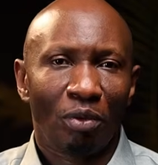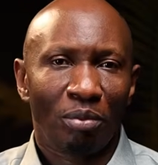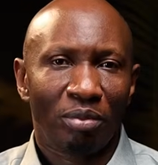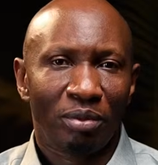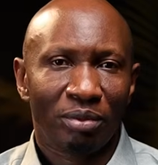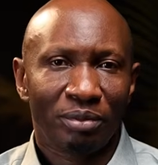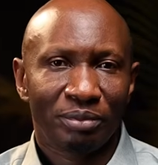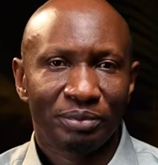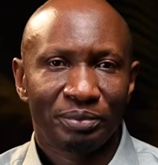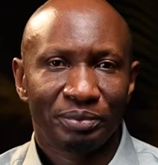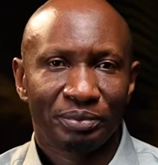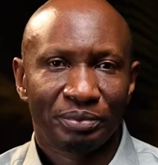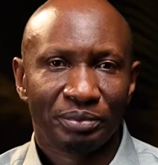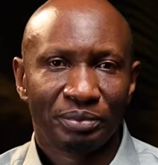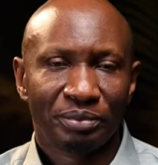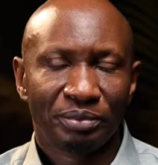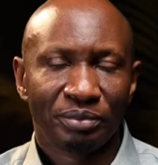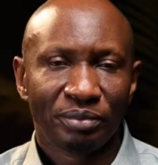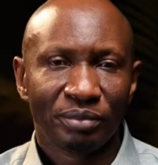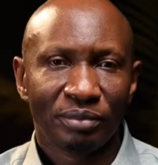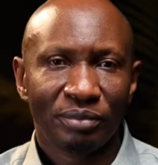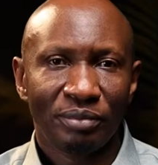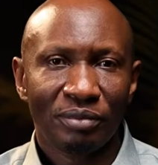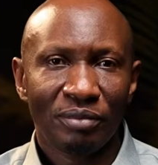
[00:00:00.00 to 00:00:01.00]
bob
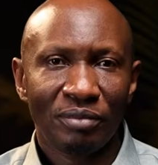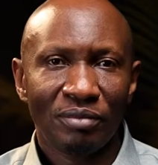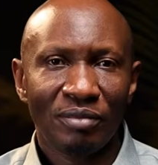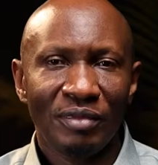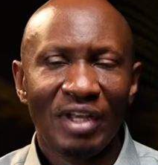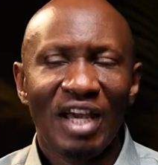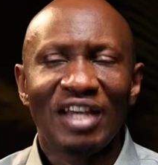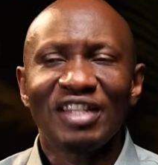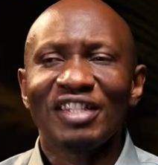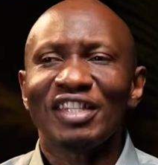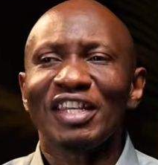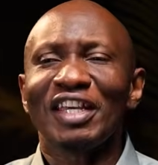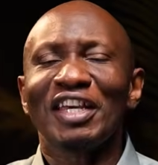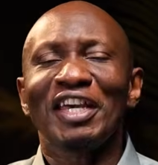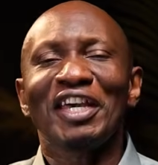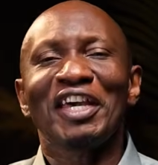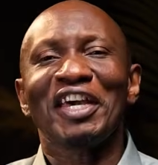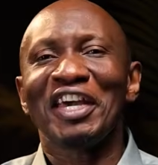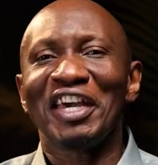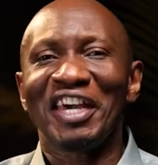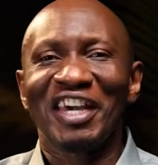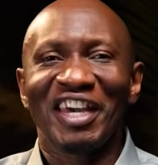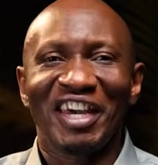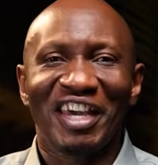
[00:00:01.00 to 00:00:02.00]
and say,
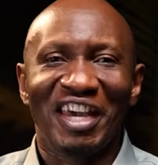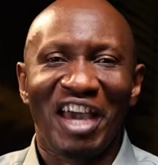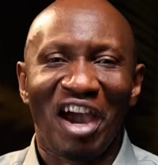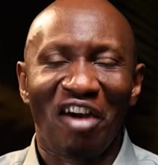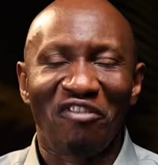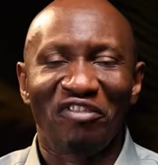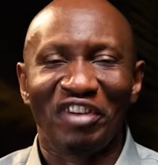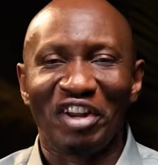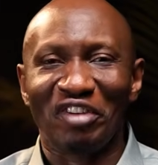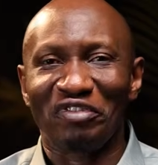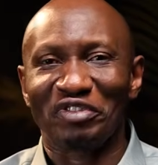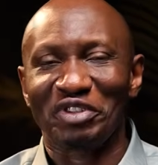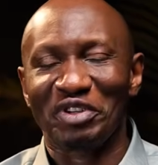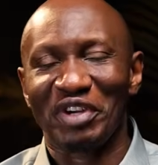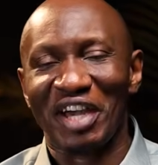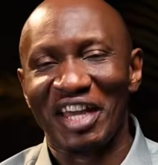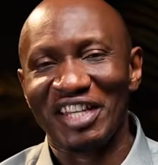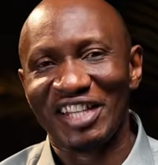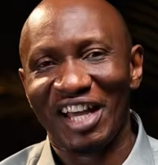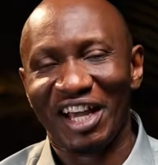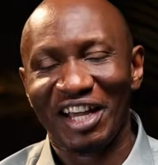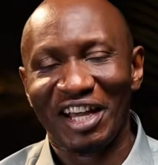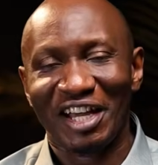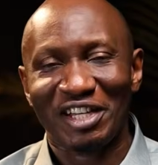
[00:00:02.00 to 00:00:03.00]
hey, I've left you
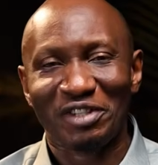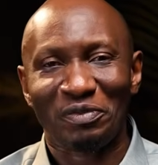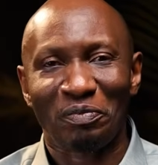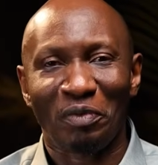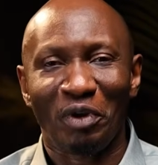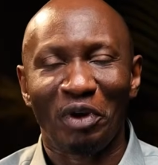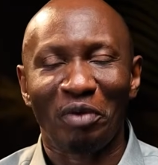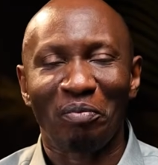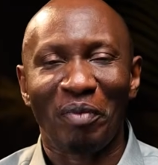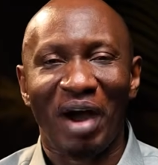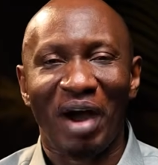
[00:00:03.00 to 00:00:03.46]
guys like a small